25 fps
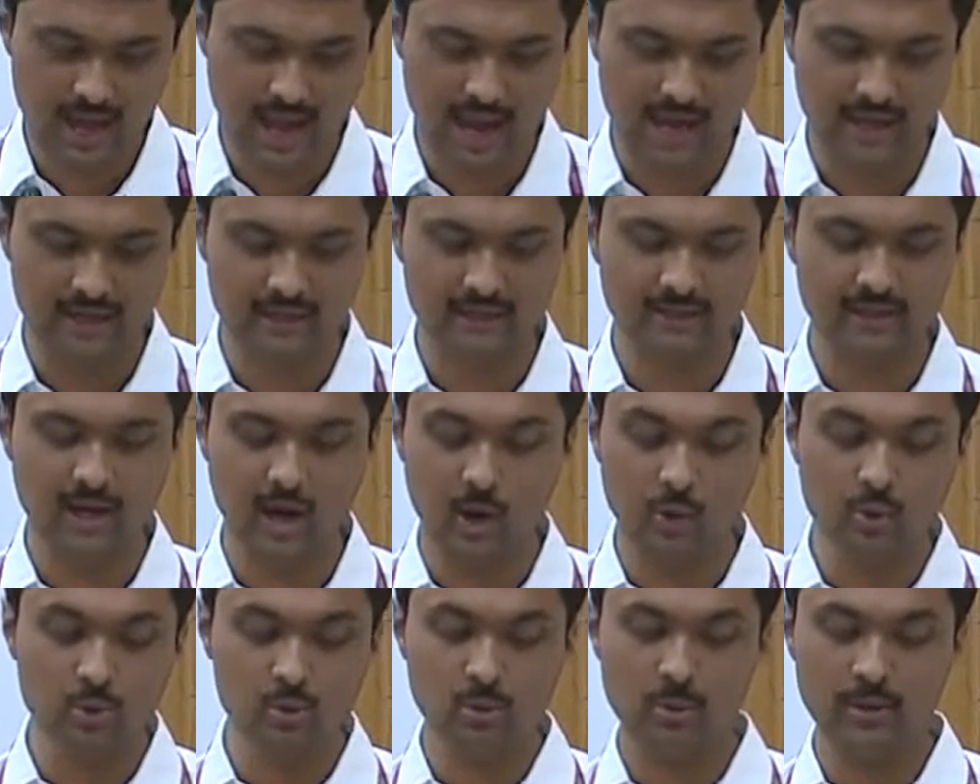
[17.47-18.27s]
And
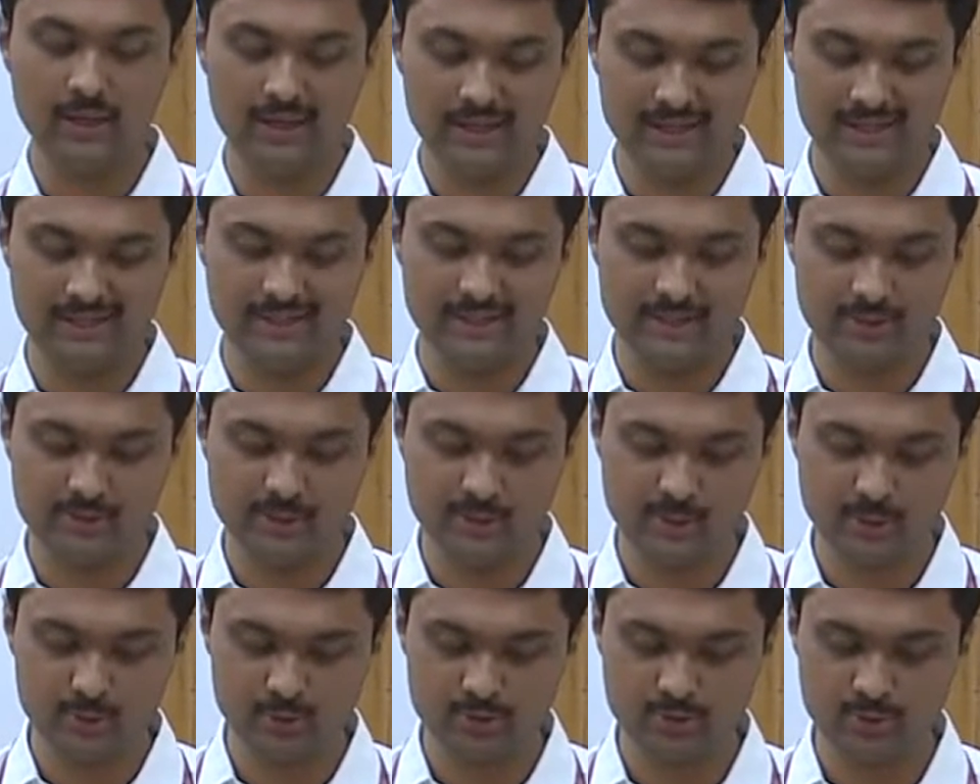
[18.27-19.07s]
how do I
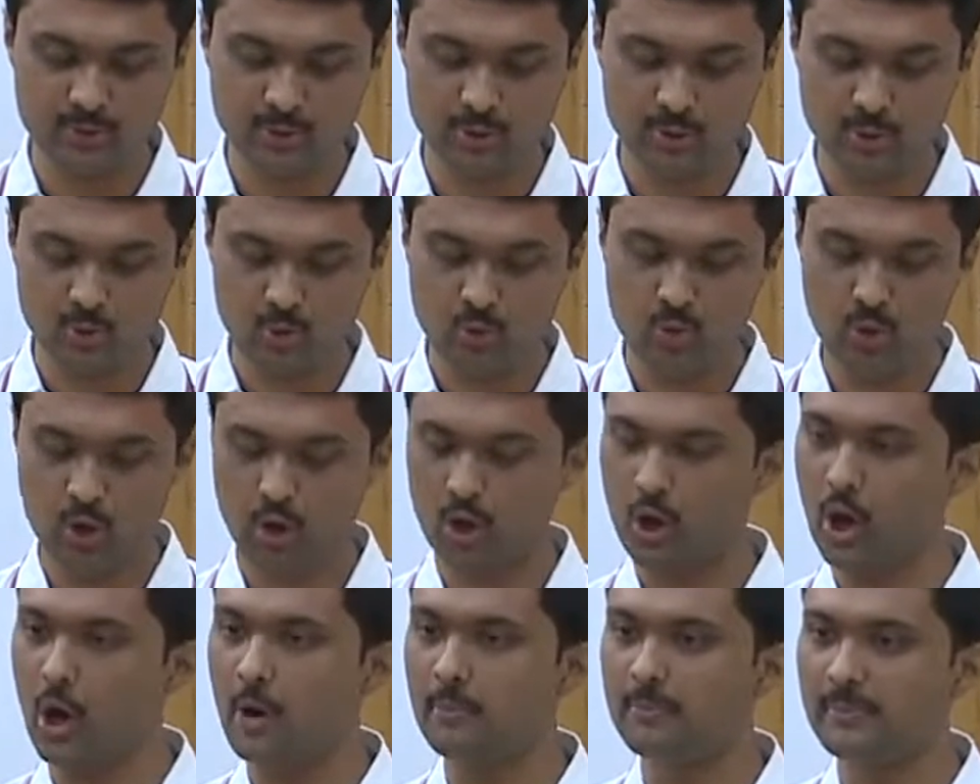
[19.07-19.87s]
introduce to you
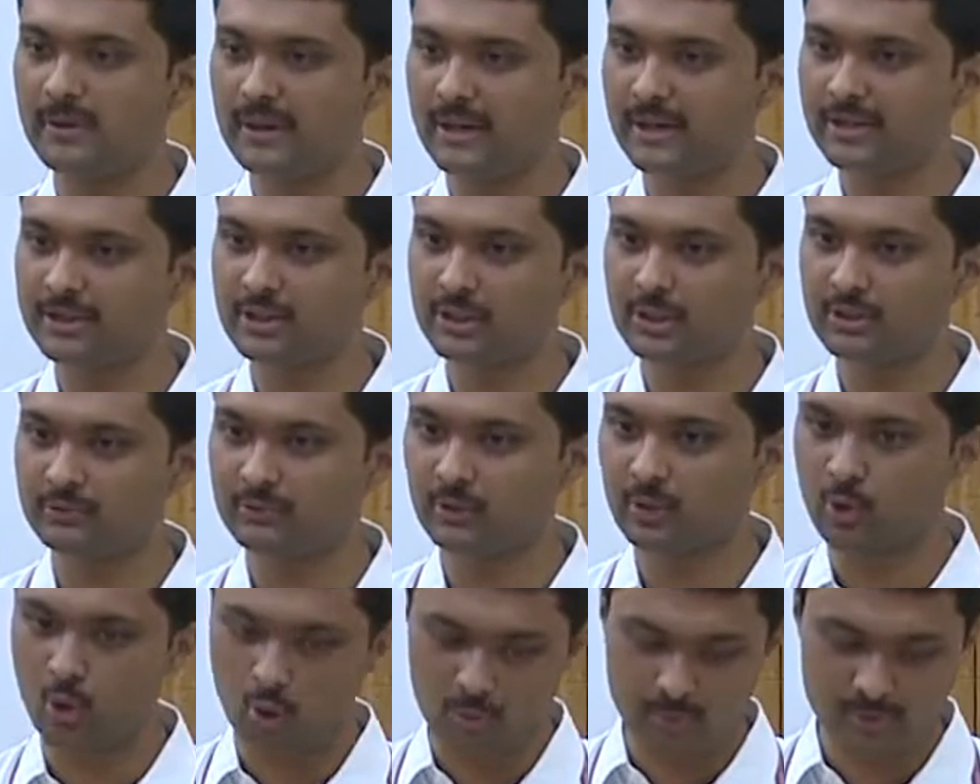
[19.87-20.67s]
a combination
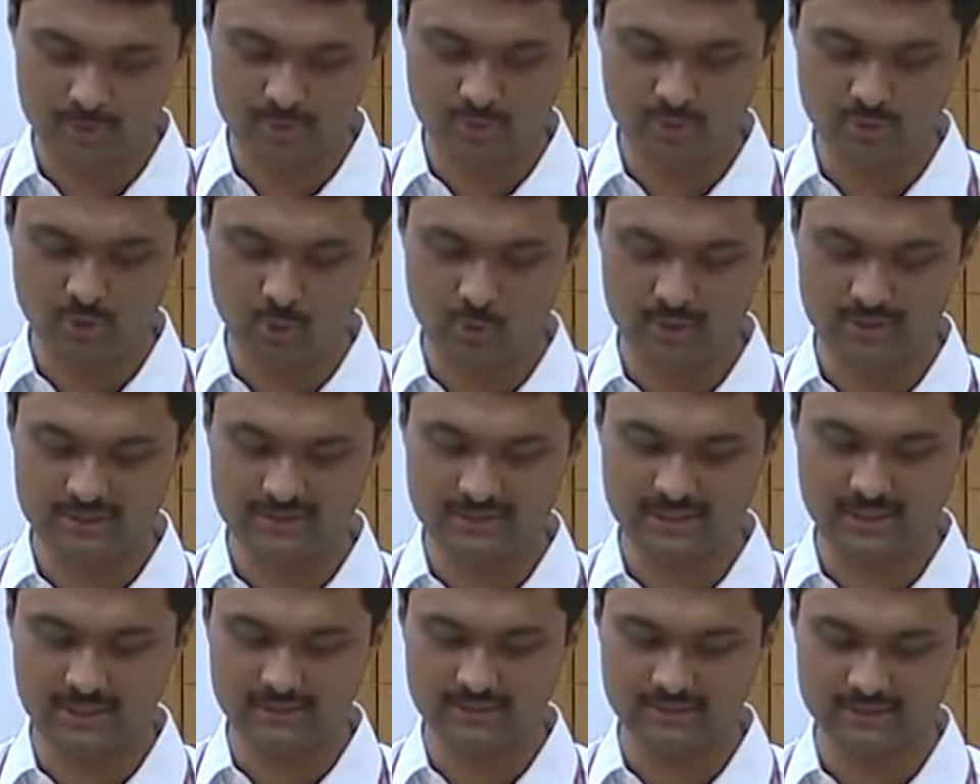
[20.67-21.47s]
of the Roman
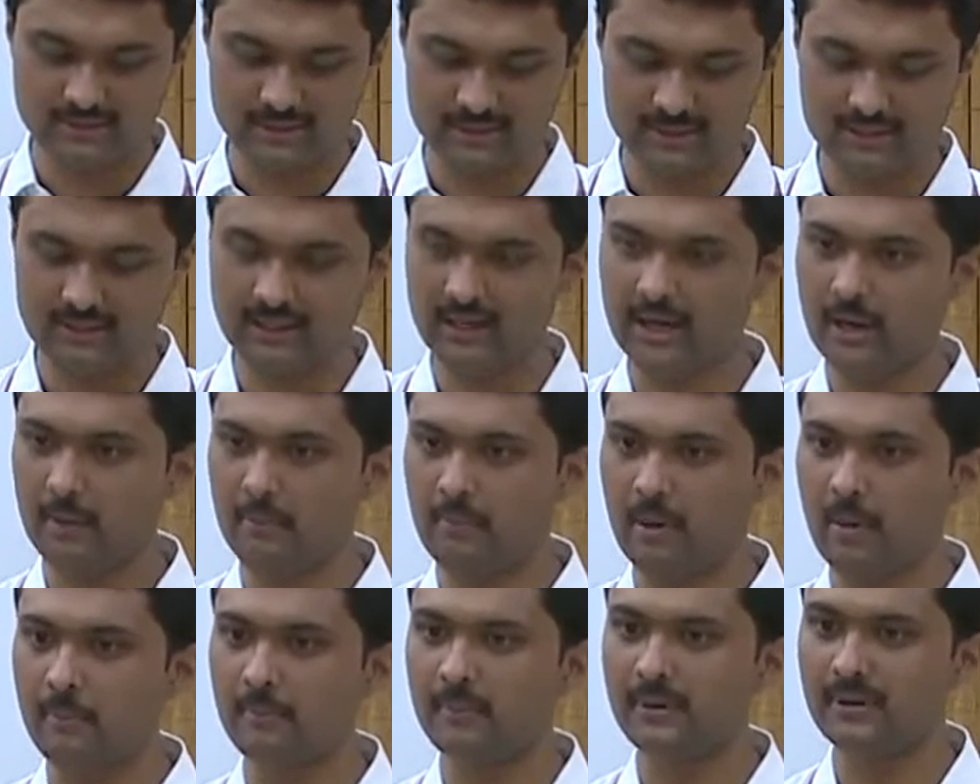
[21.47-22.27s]
jurisconsult and a
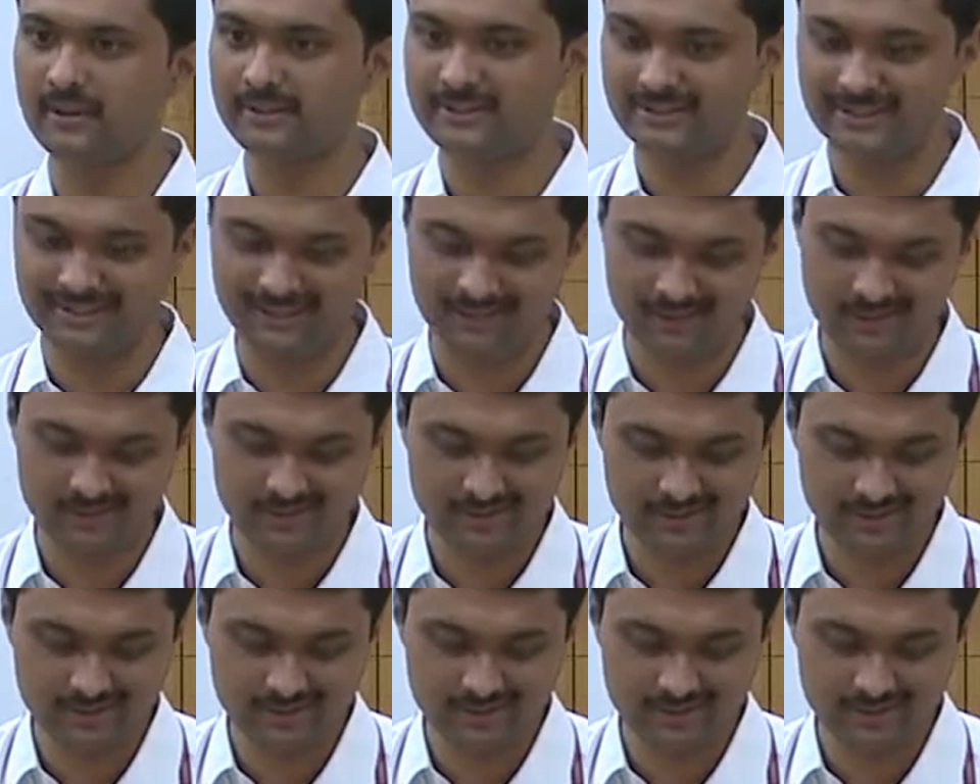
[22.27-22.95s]
Brahmarishi?